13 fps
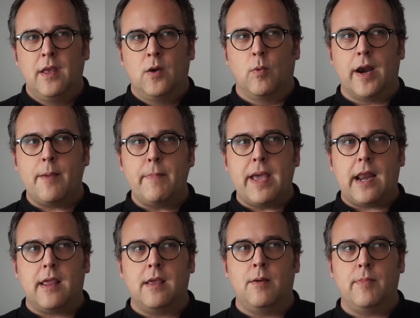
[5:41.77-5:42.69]
When I
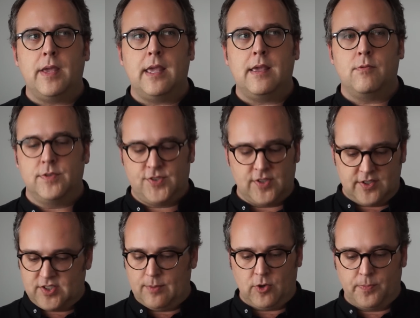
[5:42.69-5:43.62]
met him, he was in
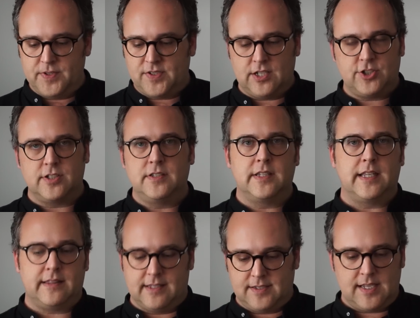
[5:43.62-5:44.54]
a similar position
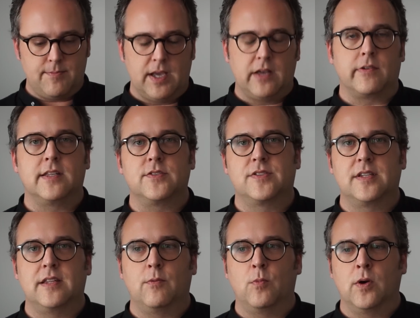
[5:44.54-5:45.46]
that this email
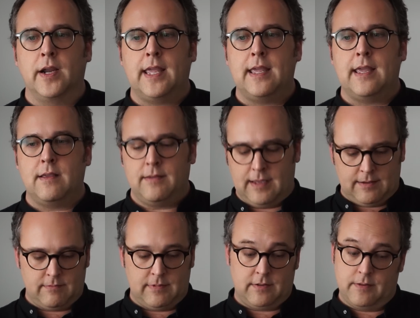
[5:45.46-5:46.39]
is, where
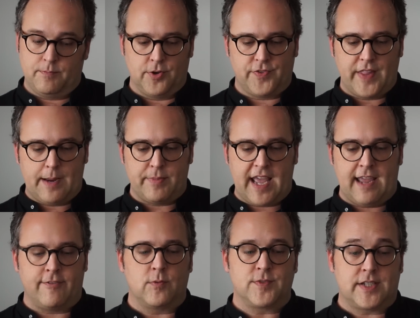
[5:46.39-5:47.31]
he, both named
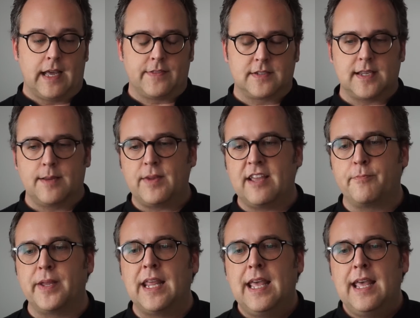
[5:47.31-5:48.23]
Dave, it was not the same
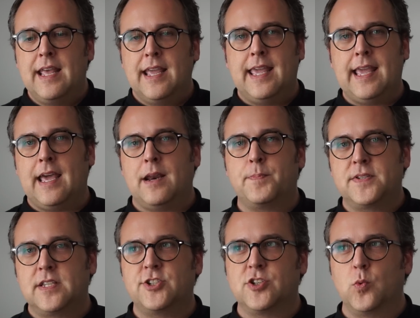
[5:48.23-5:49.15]
Dave, but he had a
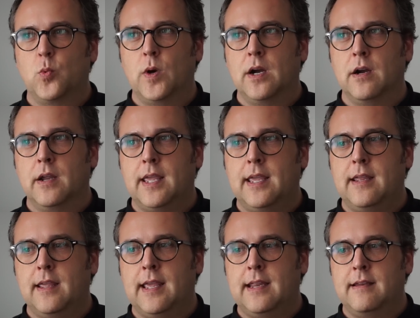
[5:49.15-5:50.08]
position where
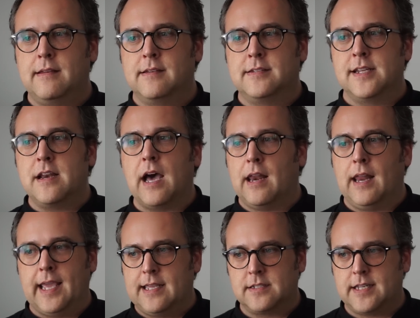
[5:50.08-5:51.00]
he did not
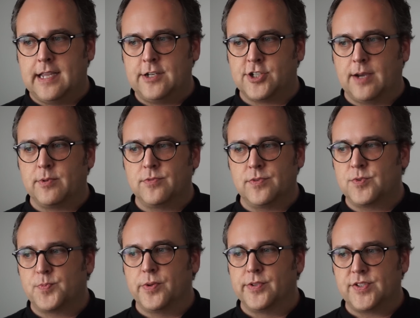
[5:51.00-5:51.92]
like his day job. He
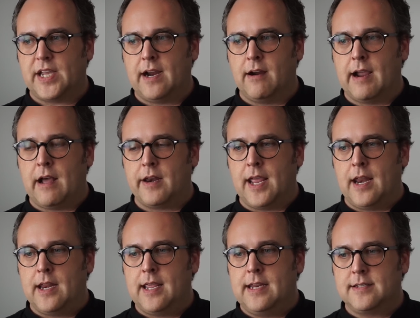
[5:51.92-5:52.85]
was pulling his hair out,
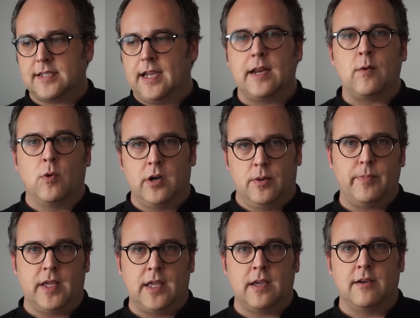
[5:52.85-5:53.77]
and he decided he wanted to
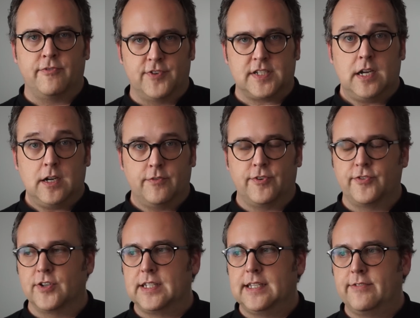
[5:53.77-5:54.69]
be a photographer
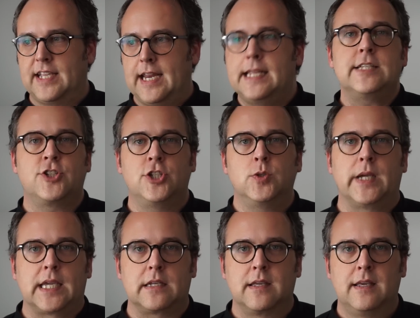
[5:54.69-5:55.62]
for a living, and he's
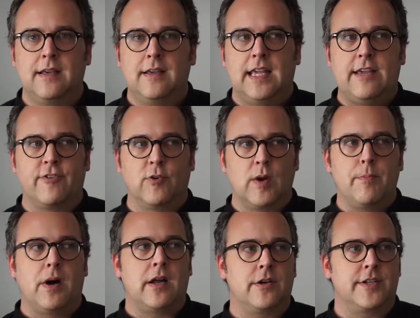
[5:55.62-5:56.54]
doing it. He even
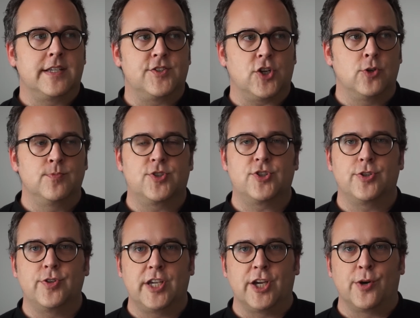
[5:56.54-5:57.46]
remodeled his home
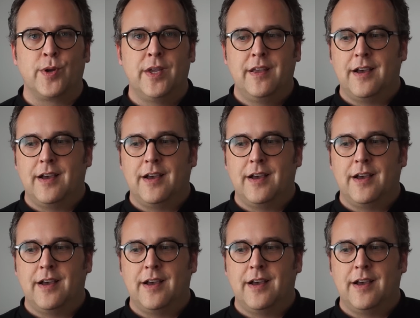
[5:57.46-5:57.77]
studio.